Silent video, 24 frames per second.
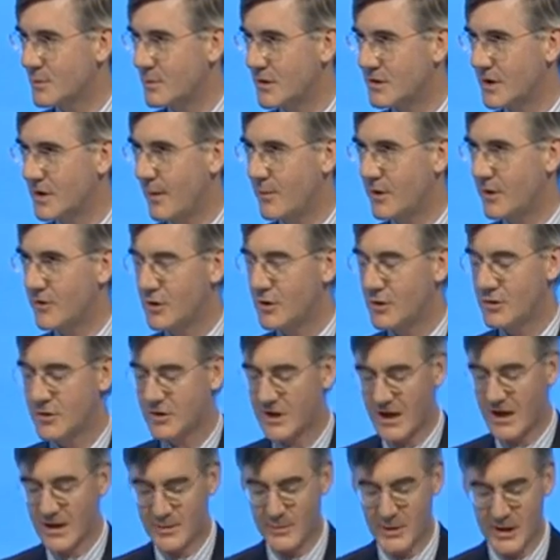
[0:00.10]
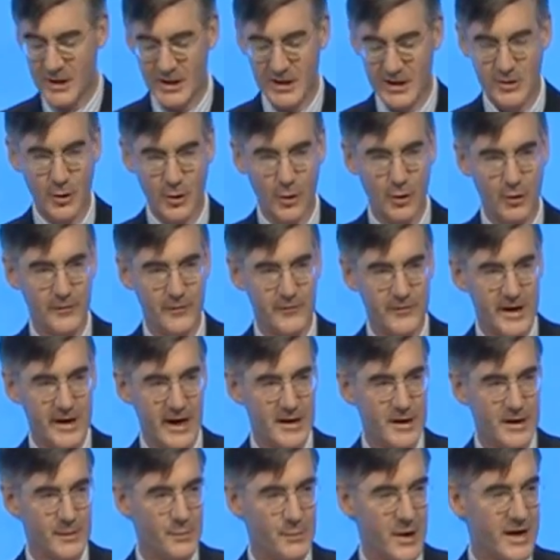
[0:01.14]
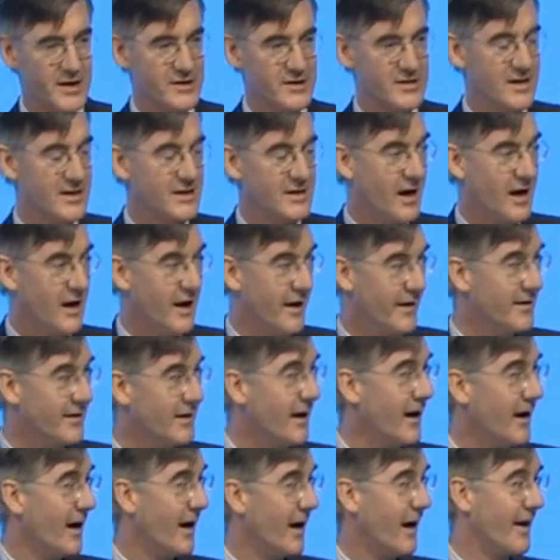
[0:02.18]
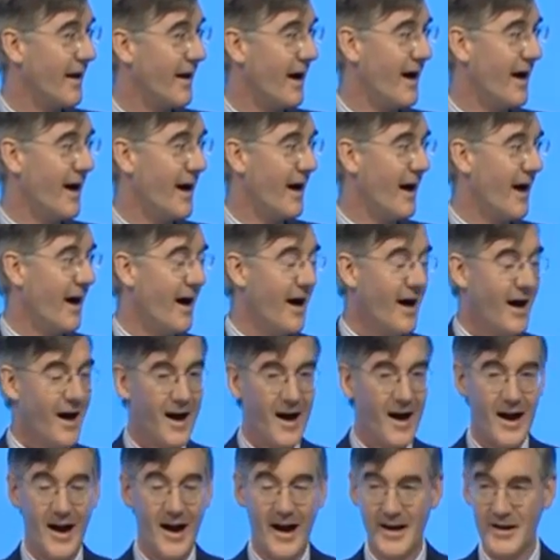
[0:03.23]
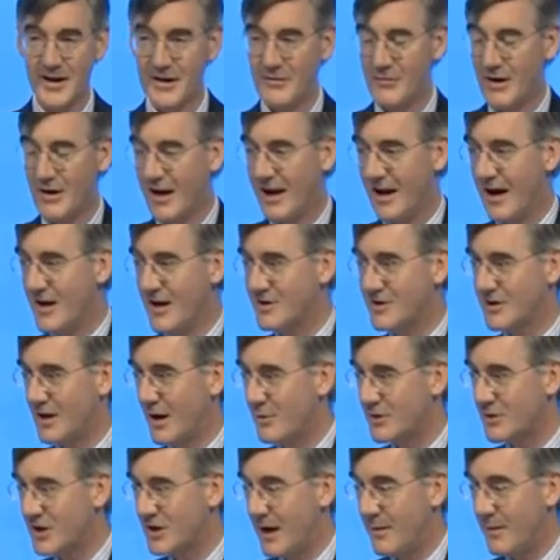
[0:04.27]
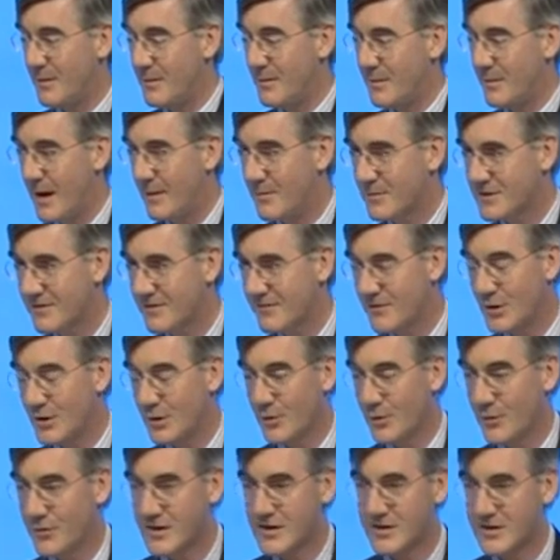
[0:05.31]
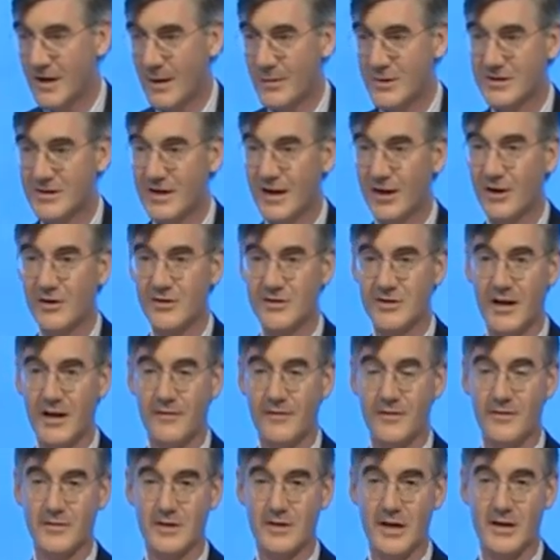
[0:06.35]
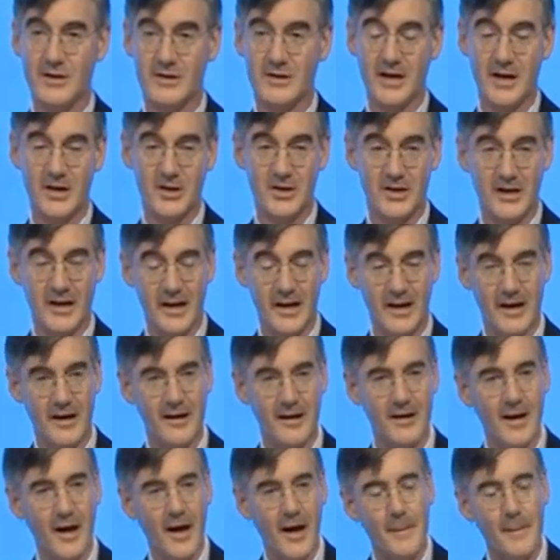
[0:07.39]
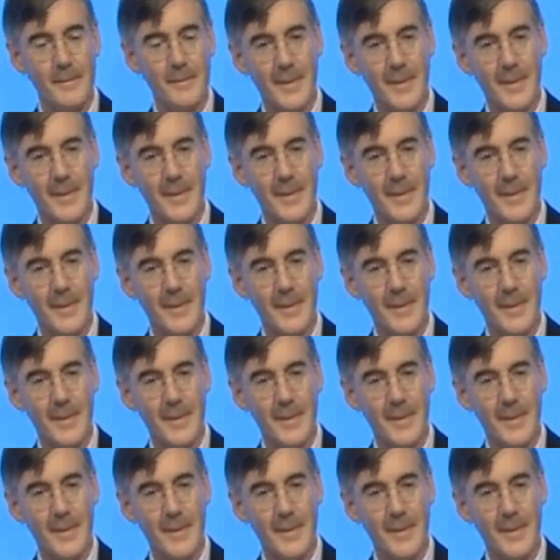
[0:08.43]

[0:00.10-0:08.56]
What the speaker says: seems to be some enthusiasm in this hall for getting Brexit done, and I didn't realise there were so many members of the North East Somerset Conservative Association here